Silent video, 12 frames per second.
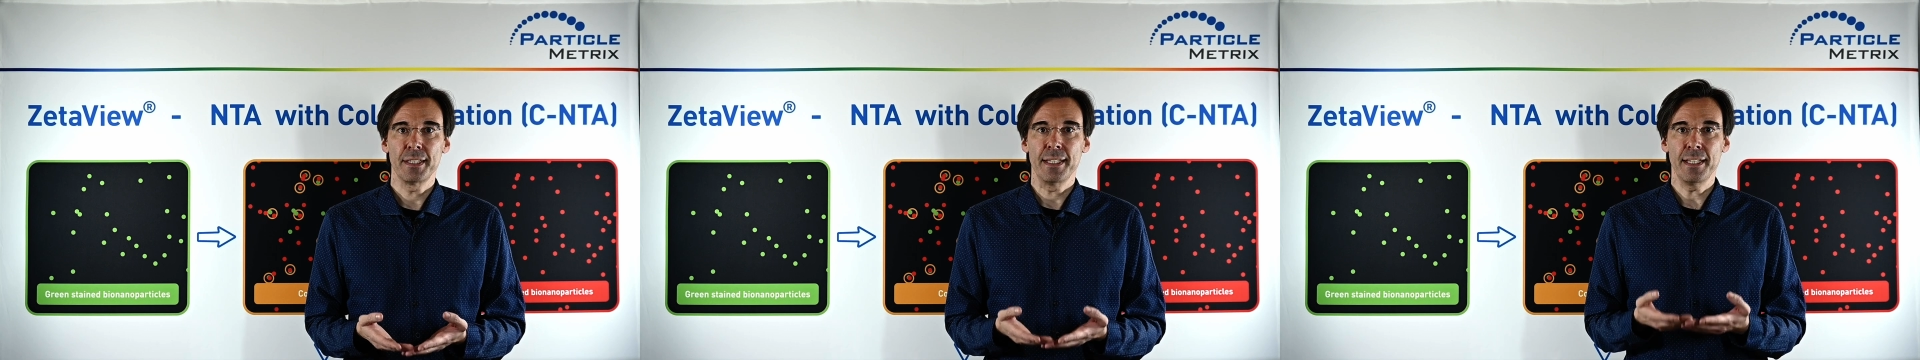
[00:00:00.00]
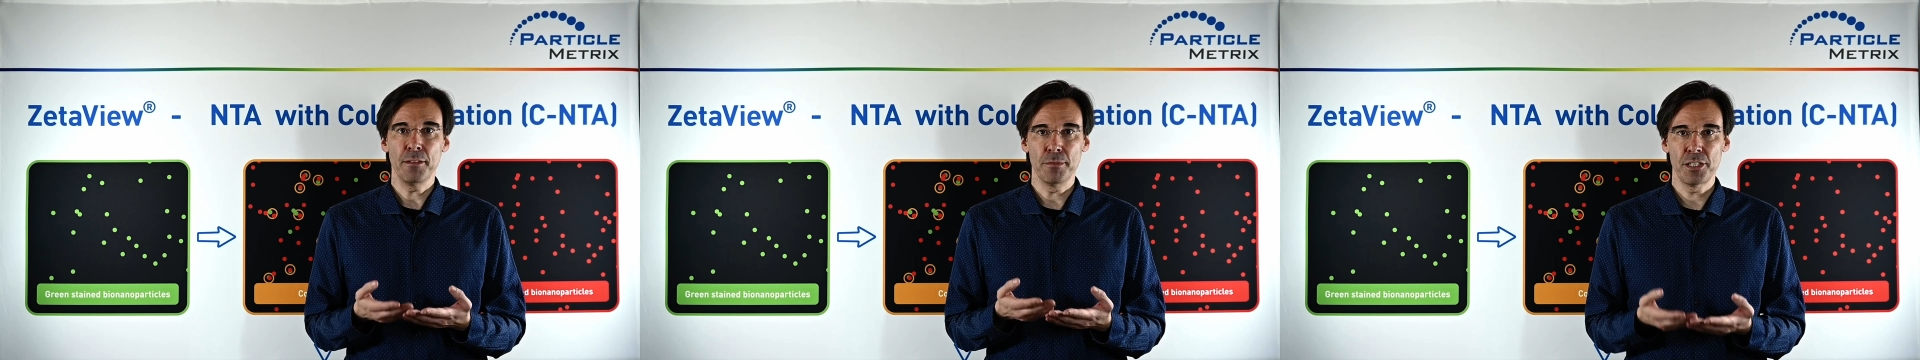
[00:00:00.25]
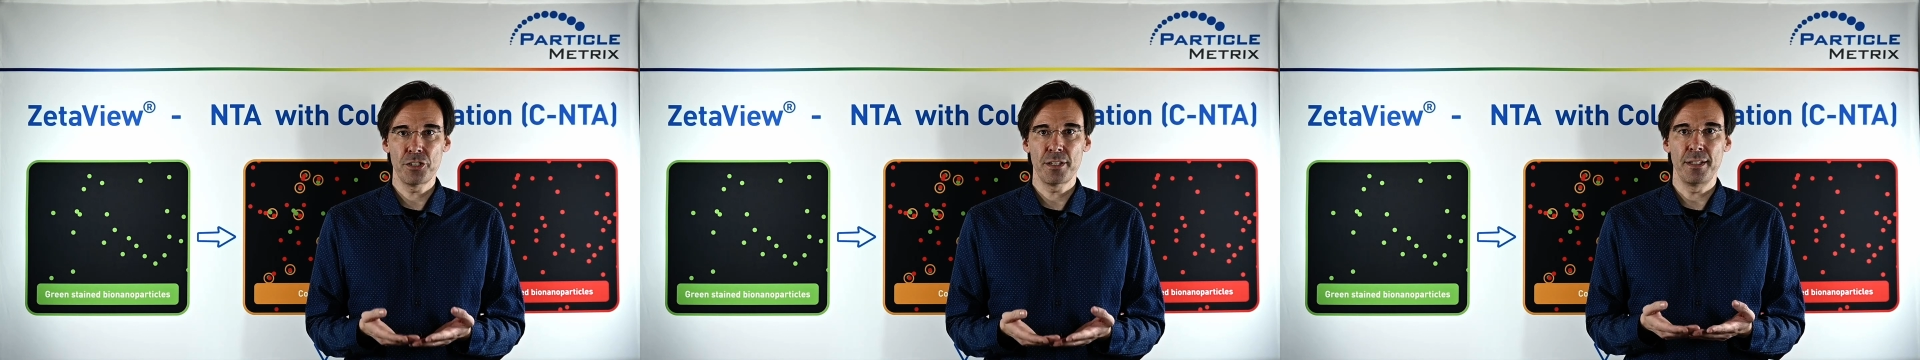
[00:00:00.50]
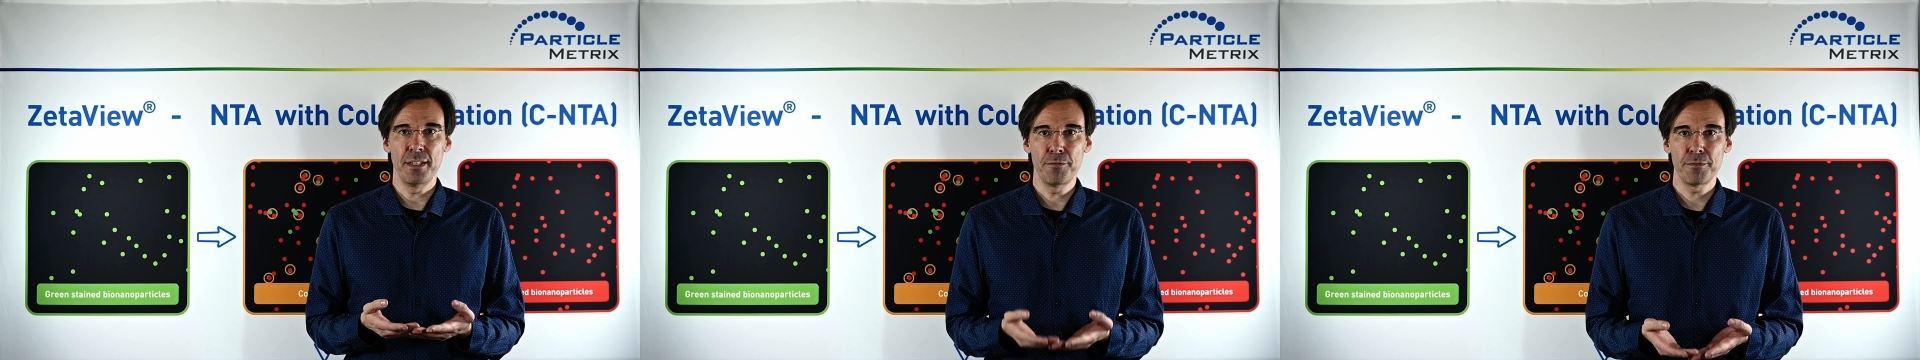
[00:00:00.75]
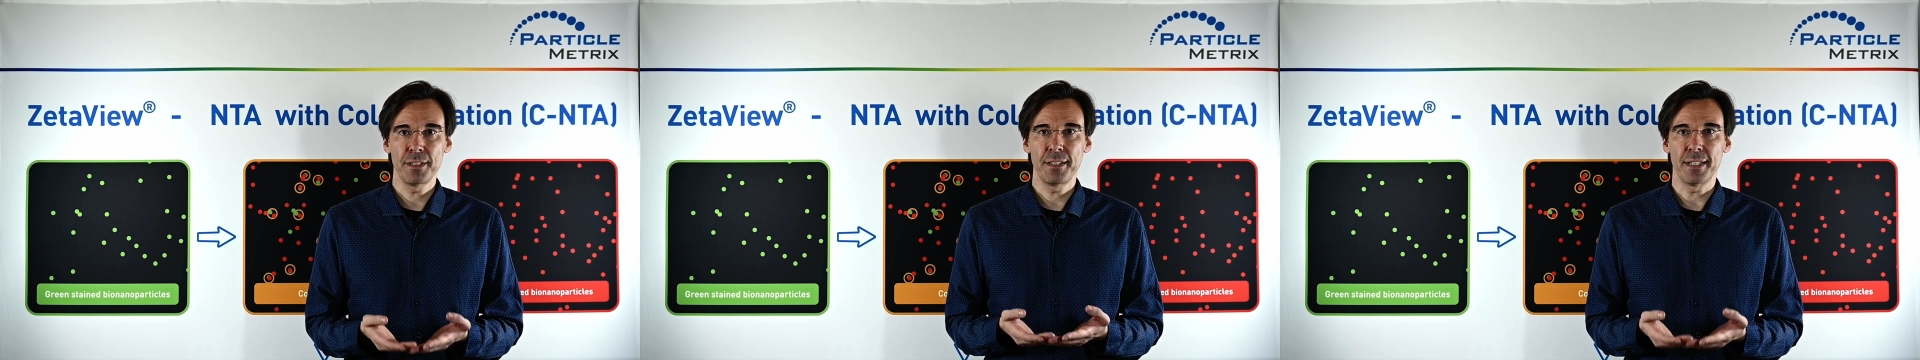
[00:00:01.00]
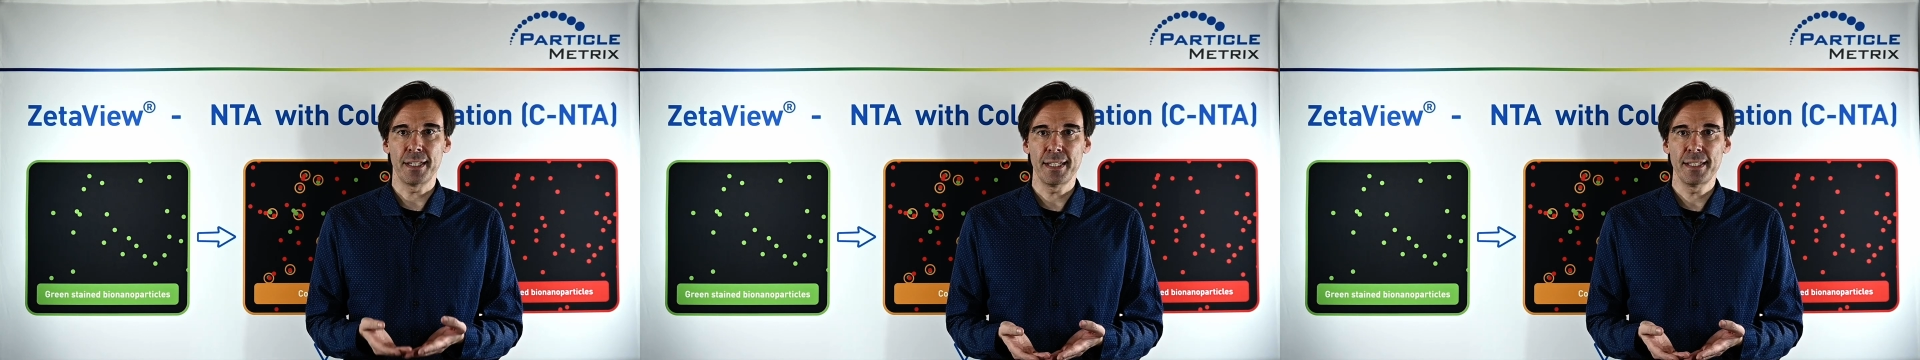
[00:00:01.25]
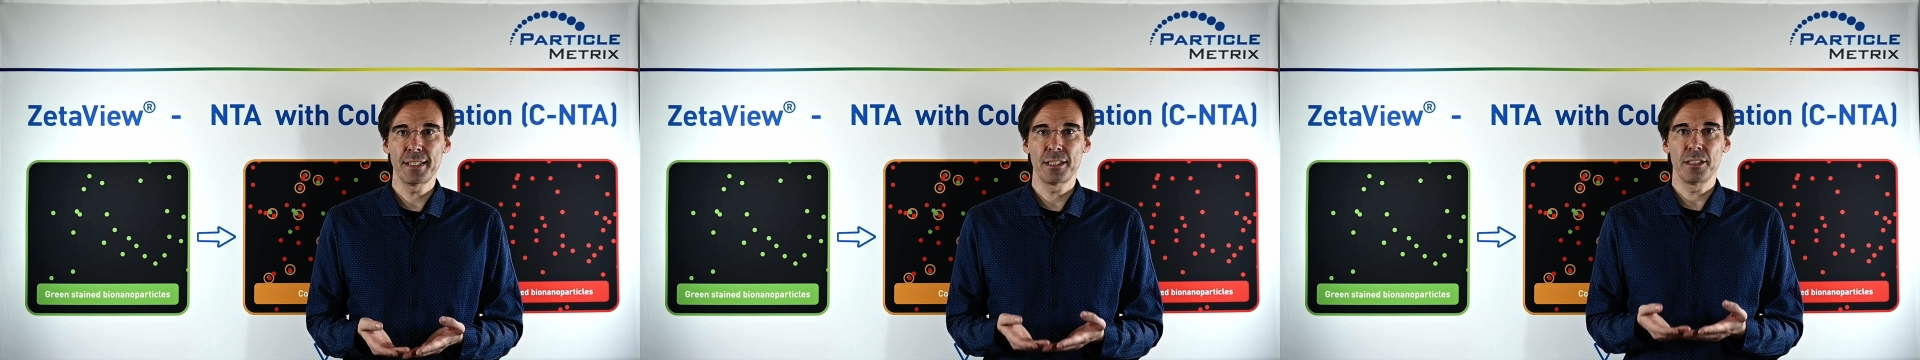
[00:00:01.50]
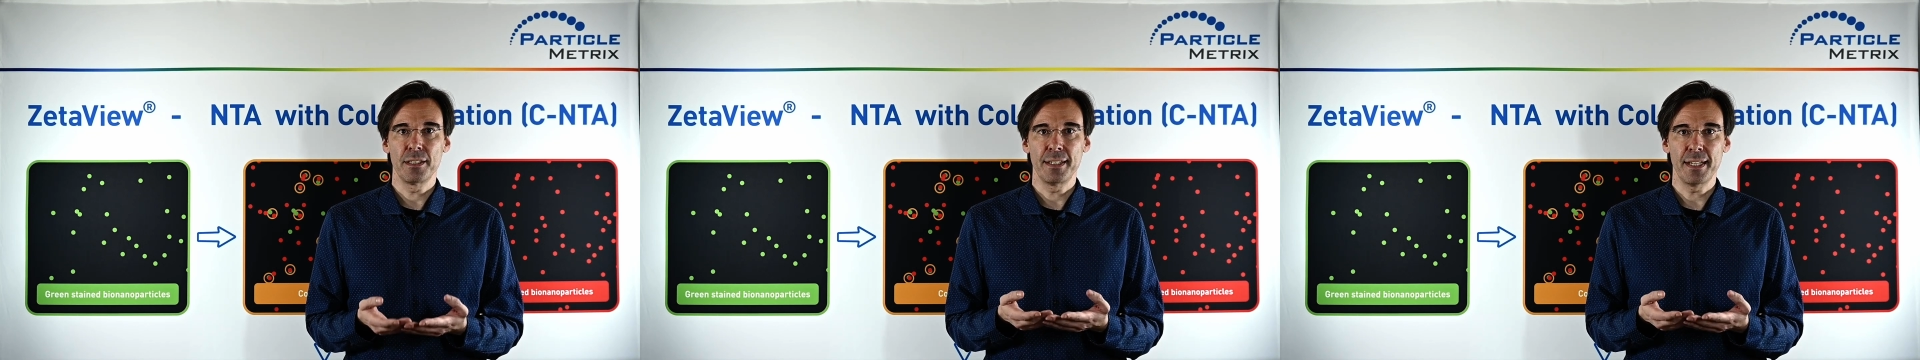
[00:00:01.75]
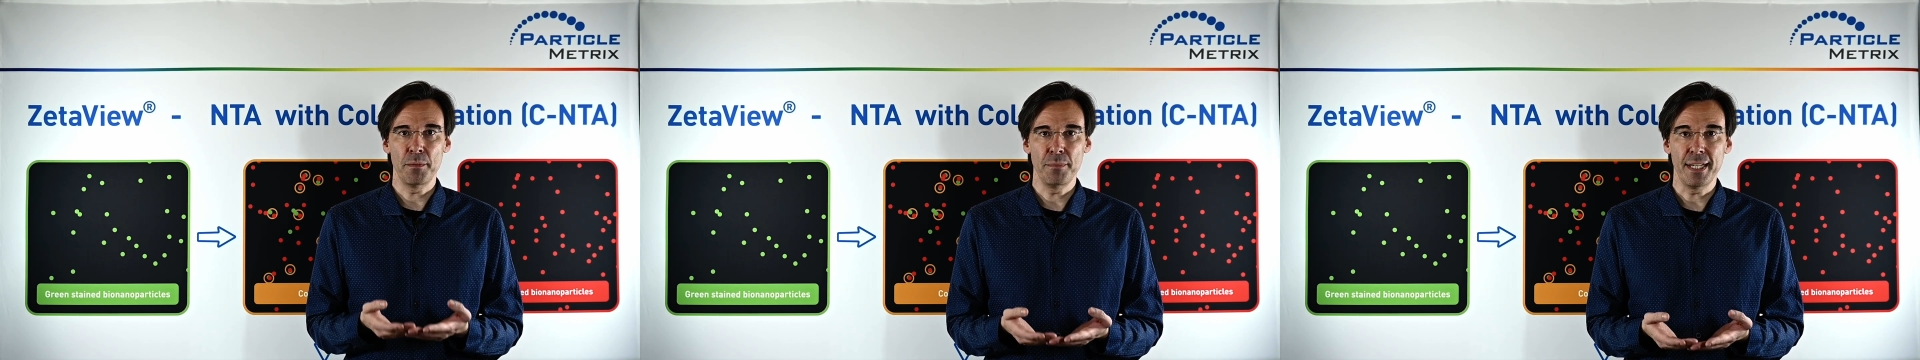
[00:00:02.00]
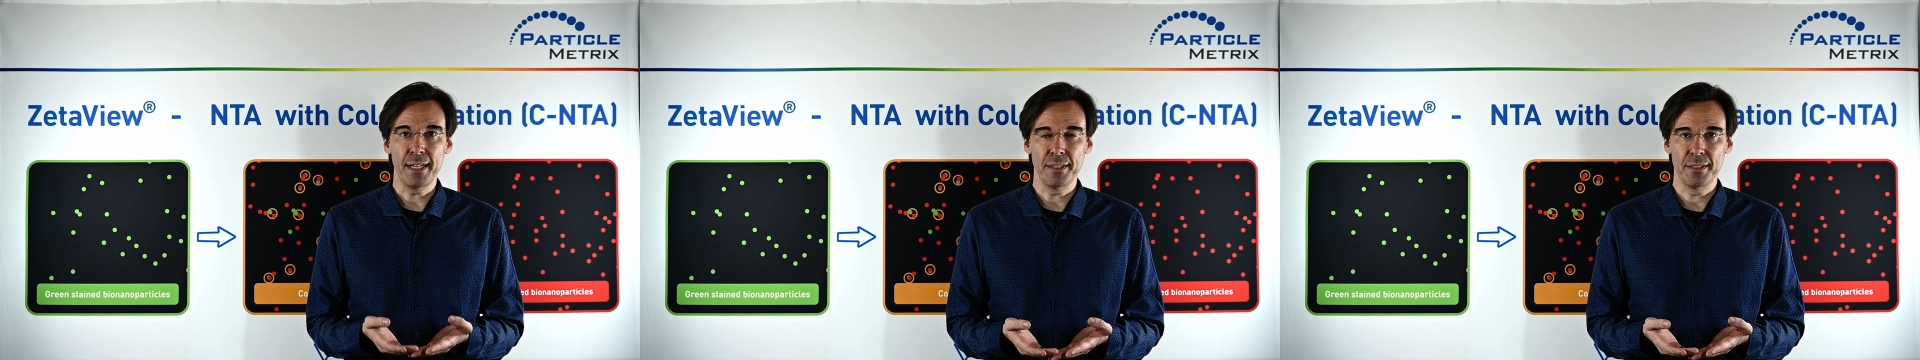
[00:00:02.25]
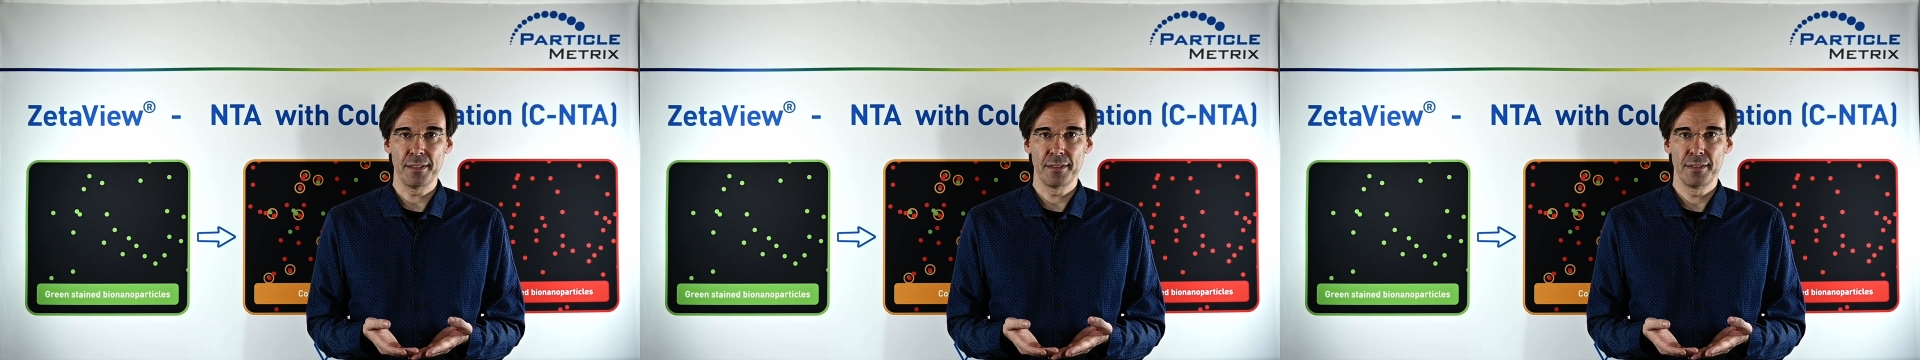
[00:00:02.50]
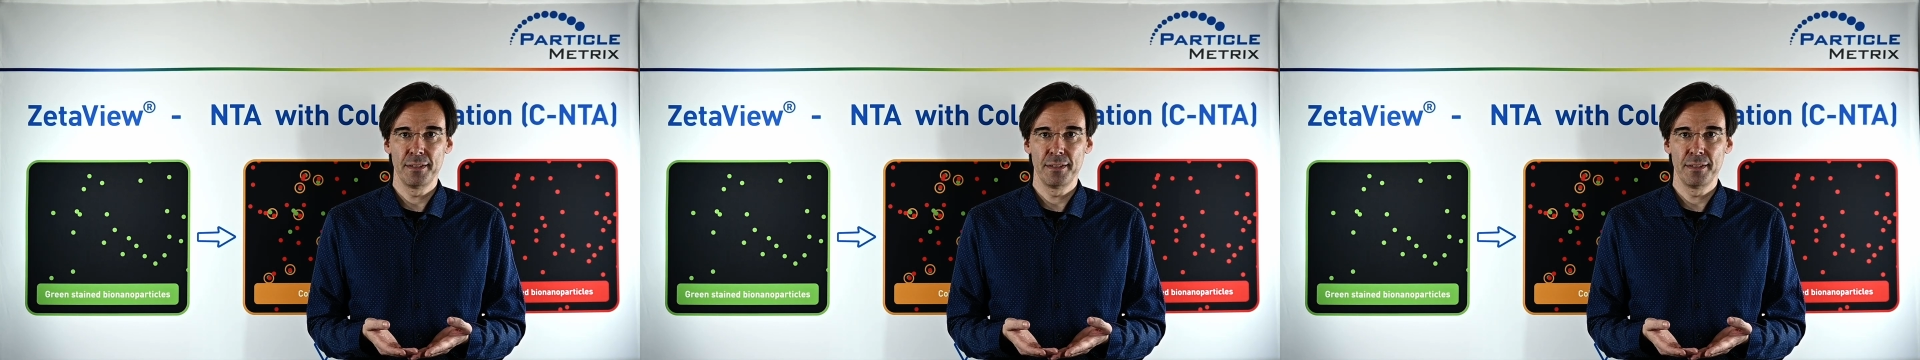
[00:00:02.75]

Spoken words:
in which the different dyes can be added.